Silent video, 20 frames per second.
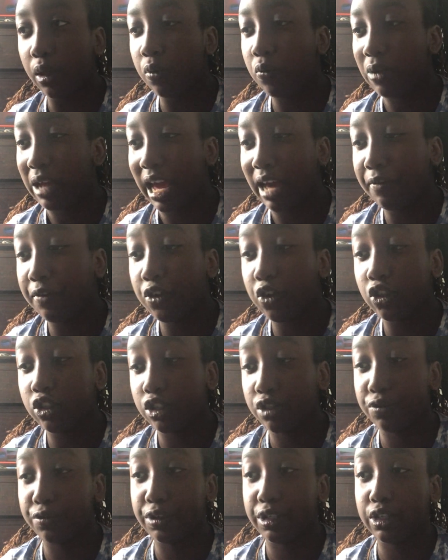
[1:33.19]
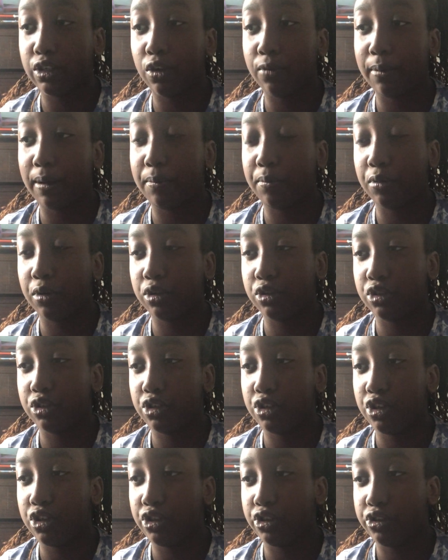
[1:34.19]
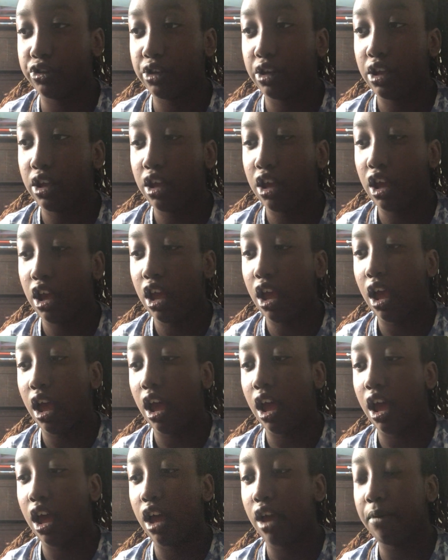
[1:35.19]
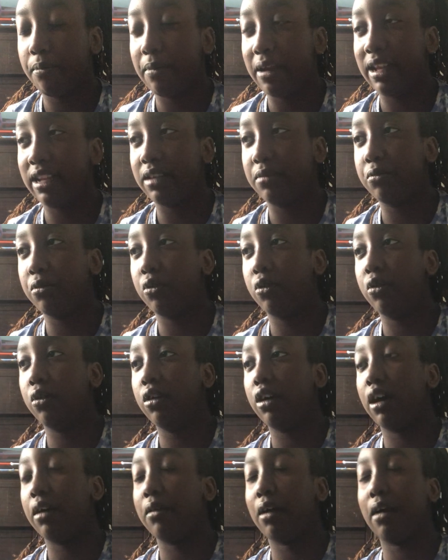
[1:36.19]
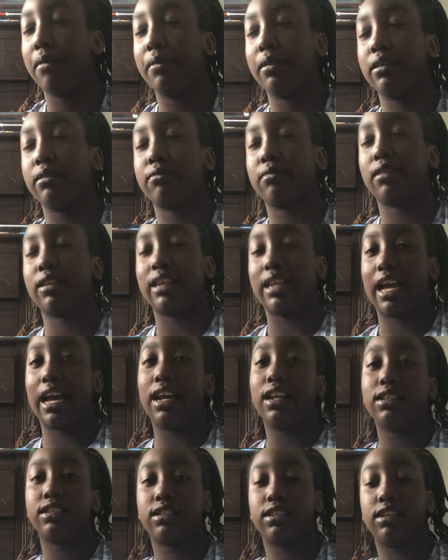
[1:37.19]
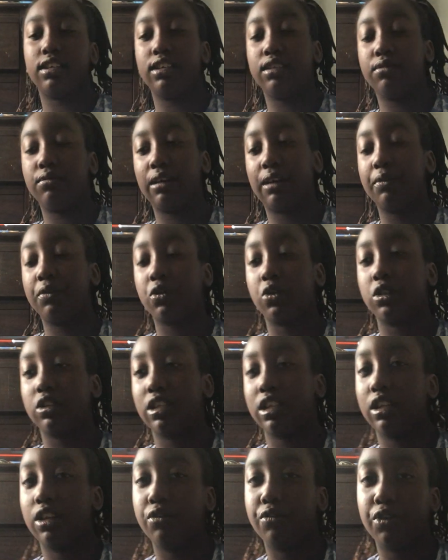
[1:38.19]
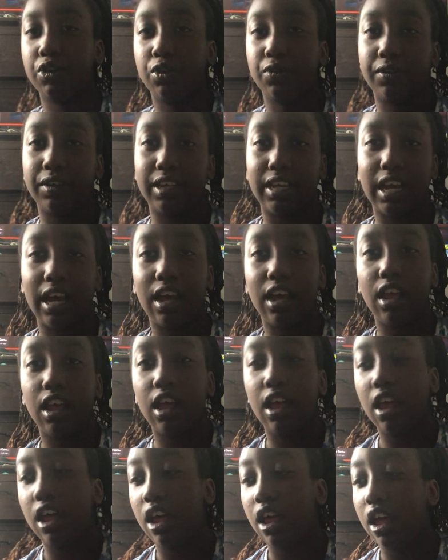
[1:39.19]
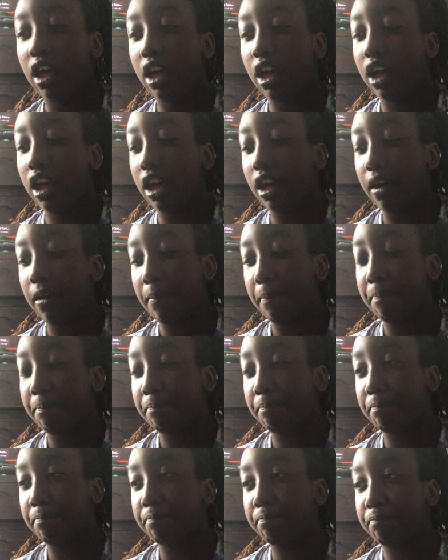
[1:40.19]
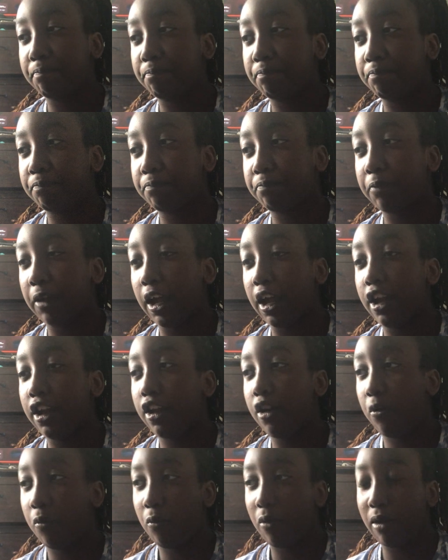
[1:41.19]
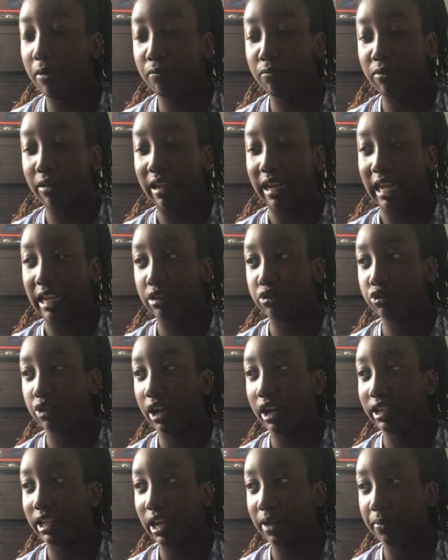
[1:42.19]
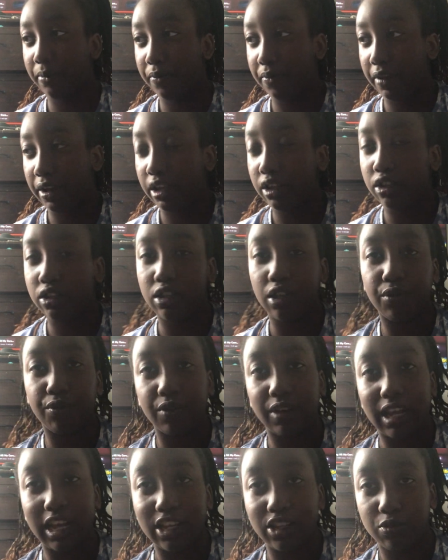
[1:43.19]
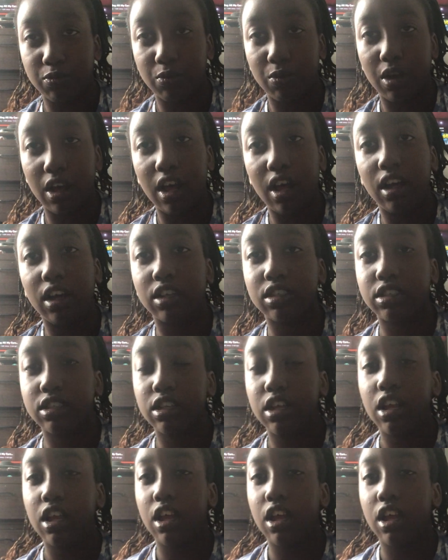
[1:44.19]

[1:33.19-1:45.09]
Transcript: We haven't gotten rid of my books loose um, anymore. I mean, yet we haven't gotten rid of it yet. Um, I know. Uh, we like tried everything. Nothing has worked.